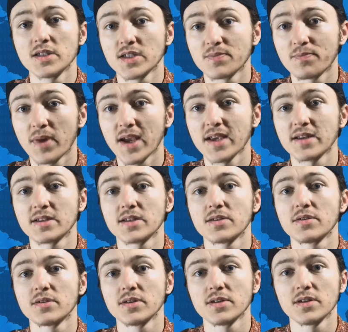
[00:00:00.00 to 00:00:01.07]

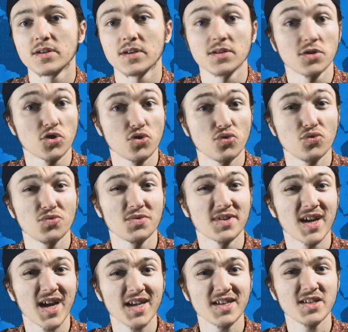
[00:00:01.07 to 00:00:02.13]
spiked to
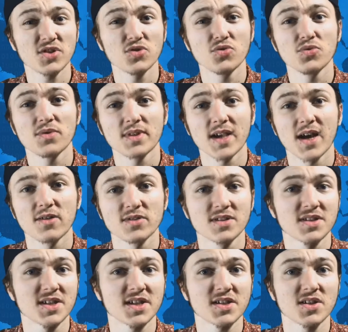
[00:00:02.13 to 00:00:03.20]

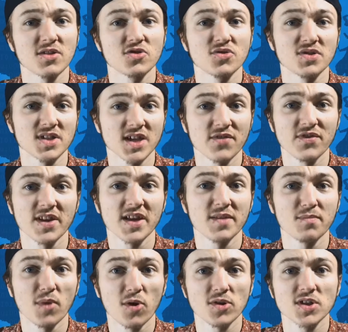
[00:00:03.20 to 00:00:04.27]
92,607
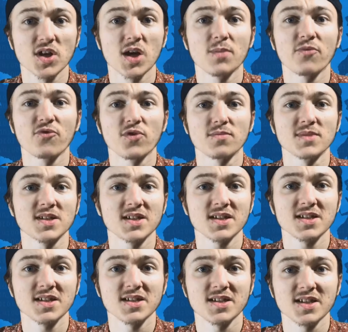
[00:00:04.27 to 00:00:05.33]
in March, up from
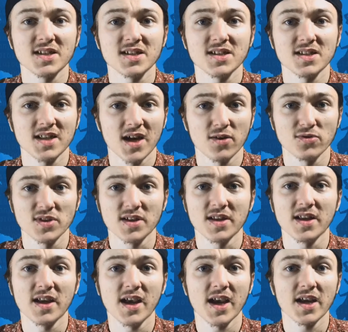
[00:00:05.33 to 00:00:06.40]

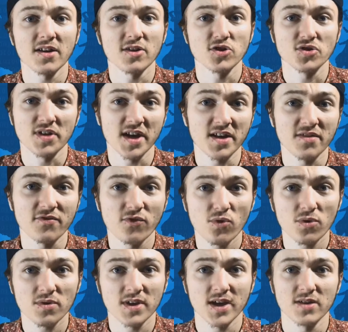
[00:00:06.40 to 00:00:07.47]

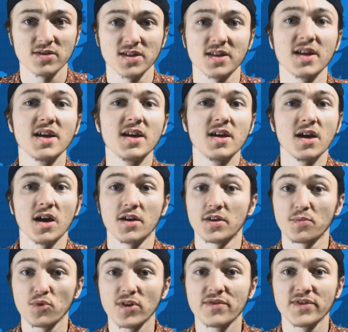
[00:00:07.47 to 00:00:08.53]
66,884 the
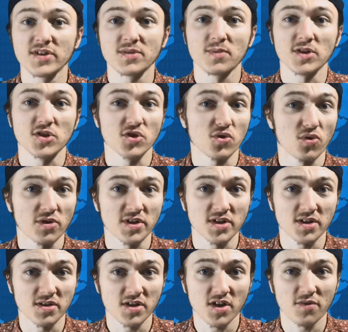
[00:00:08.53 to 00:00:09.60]
previous month, according
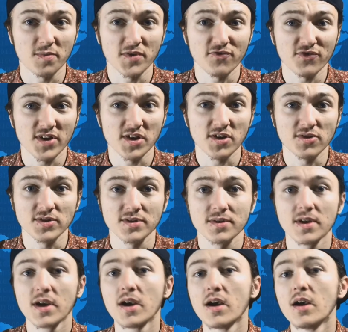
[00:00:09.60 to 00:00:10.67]
to the government figures.